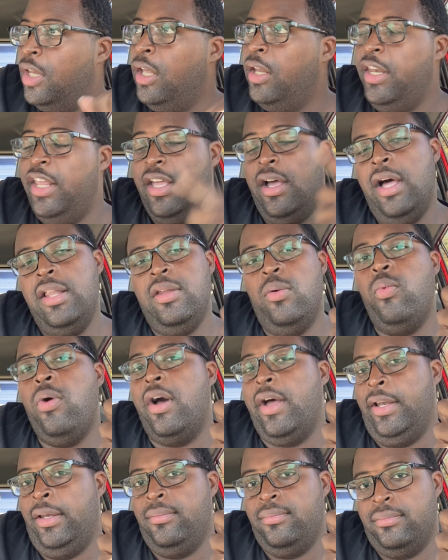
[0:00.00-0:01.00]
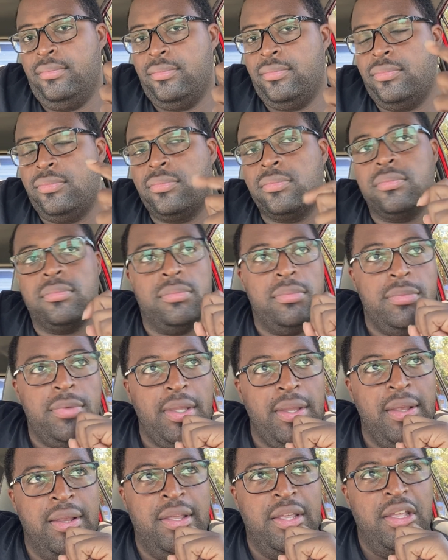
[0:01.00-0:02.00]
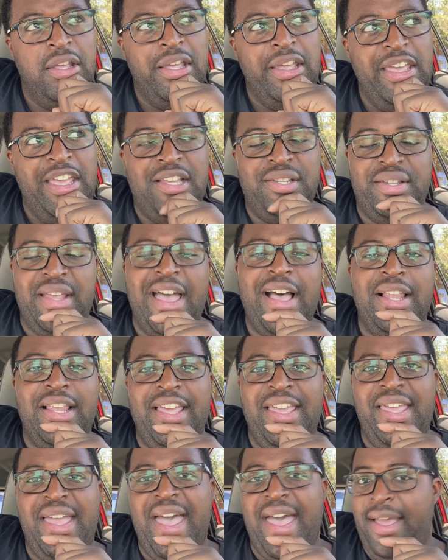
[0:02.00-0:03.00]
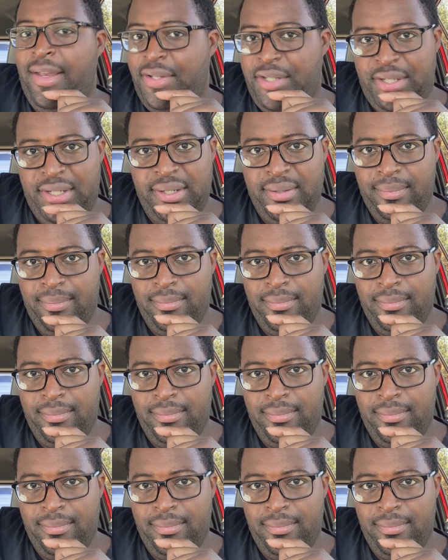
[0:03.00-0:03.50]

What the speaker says: The other one is LAX